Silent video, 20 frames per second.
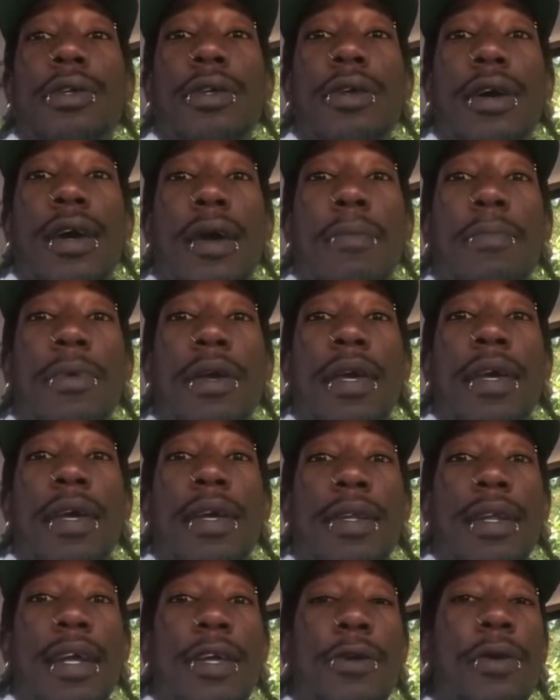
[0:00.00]
You know what I
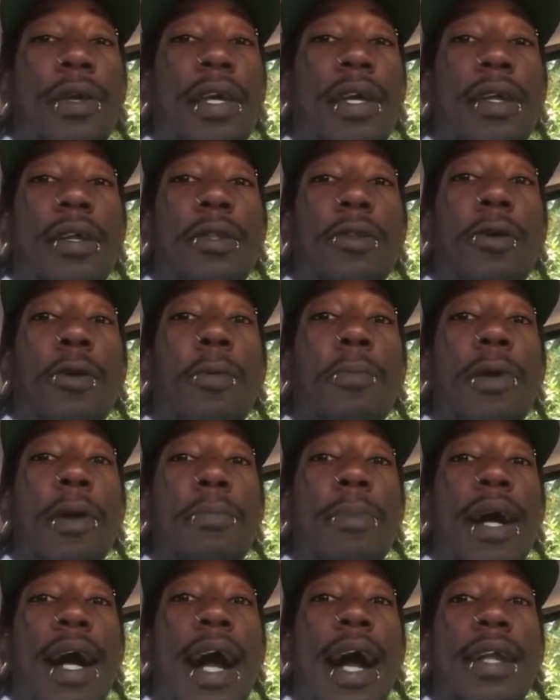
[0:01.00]
mean? And you can get a little
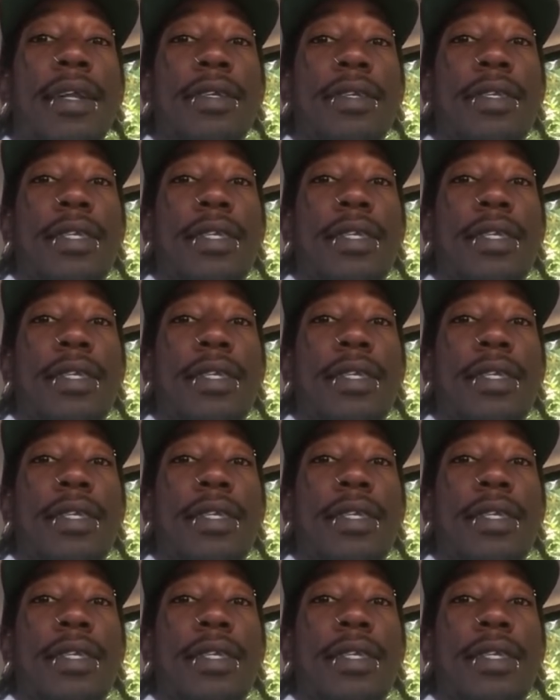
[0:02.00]
bit behind